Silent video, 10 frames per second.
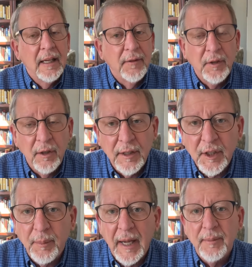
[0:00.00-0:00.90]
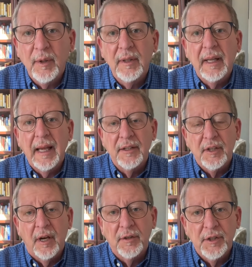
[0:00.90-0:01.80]
If you look at the Bible as
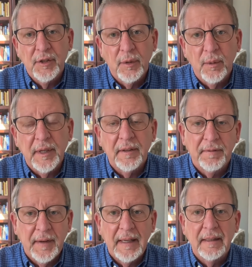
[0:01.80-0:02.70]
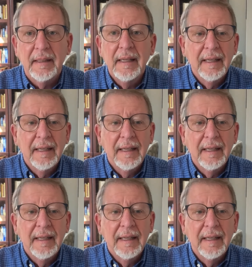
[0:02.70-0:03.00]
our story of faith,